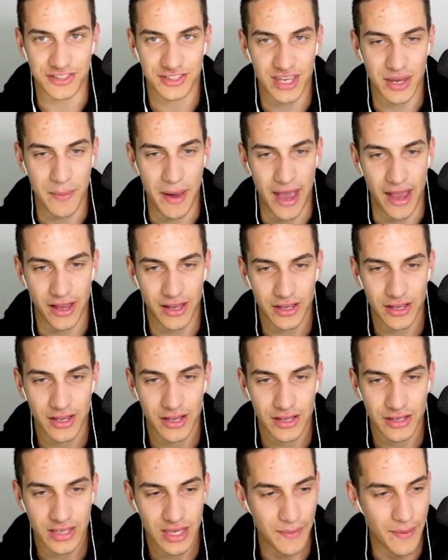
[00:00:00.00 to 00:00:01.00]
Come on.
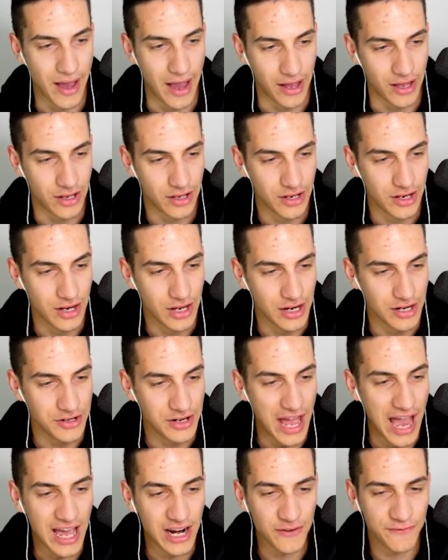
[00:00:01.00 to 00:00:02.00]
Come on.
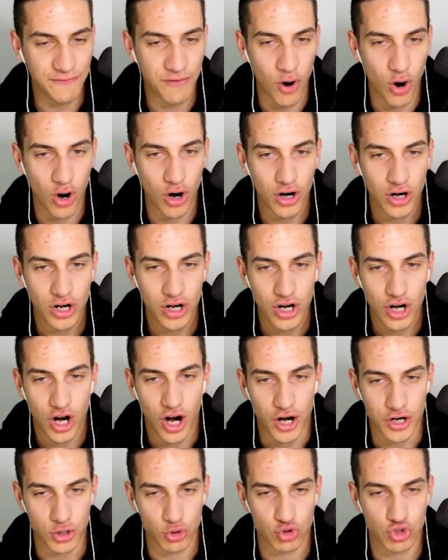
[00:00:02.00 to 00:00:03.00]
94.
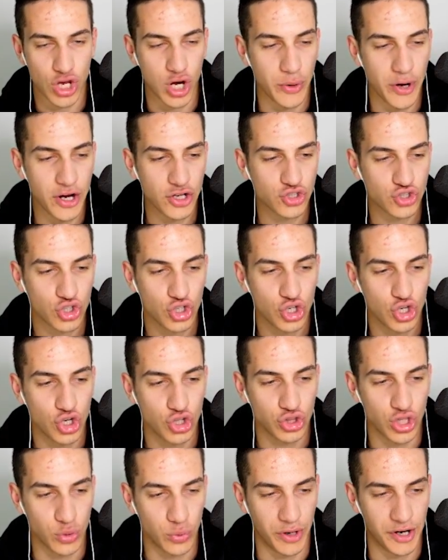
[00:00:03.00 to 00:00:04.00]
Are you serious?
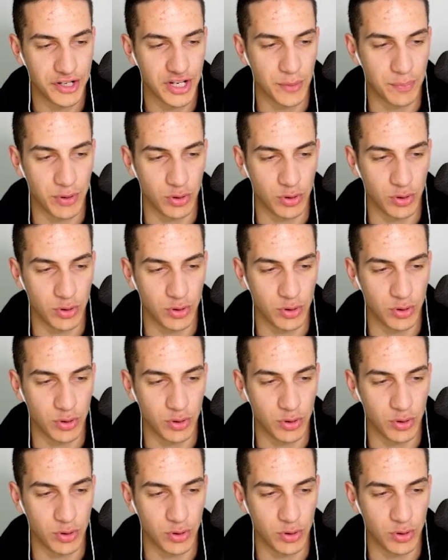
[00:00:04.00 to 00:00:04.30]
They're running up our